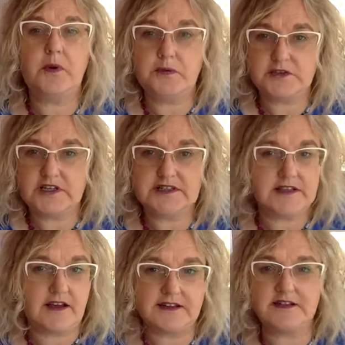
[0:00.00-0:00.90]
publishing
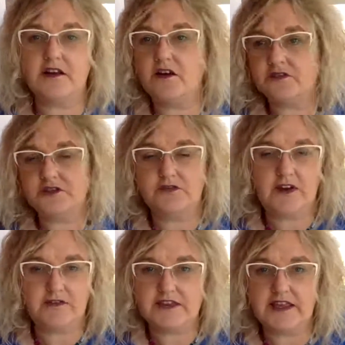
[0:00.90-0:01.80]
side and the launch of
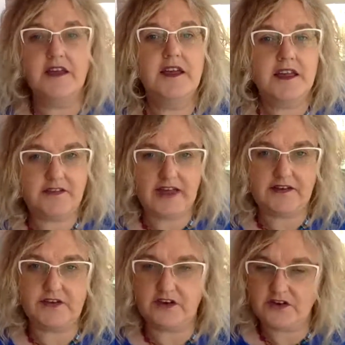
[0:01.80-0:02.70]
everything if you
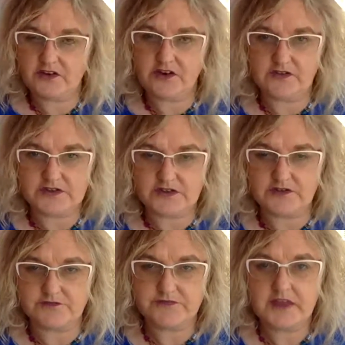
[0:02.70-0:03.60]
haven't got your cover
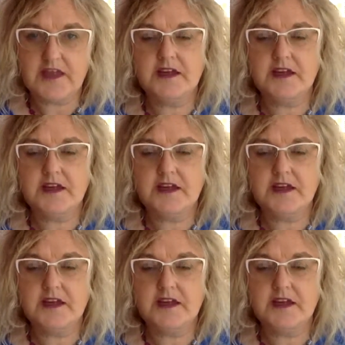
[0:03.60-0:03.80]
done.